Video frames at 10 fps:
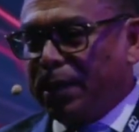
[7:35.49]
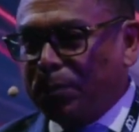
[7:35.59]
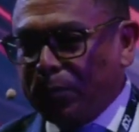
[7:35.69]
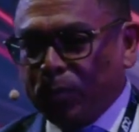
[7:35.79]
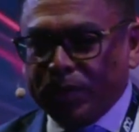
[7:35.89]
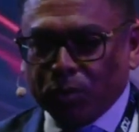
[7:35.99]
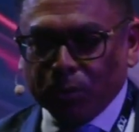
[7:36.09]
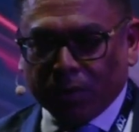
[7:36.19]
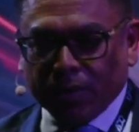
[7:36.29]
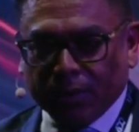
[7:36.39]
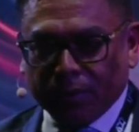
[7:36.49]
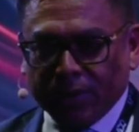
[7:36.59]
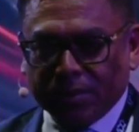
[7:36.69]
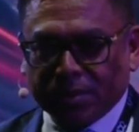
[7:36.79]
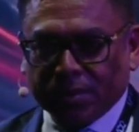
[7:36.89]
up with two
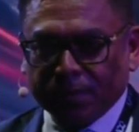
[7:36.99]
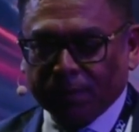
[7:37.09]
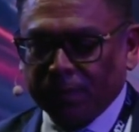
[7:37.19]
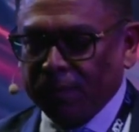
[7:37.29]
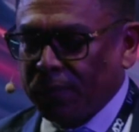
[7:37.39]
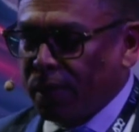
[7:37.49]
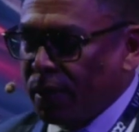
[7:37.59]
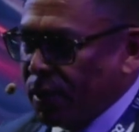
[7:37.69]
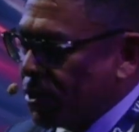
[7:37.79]
theories. His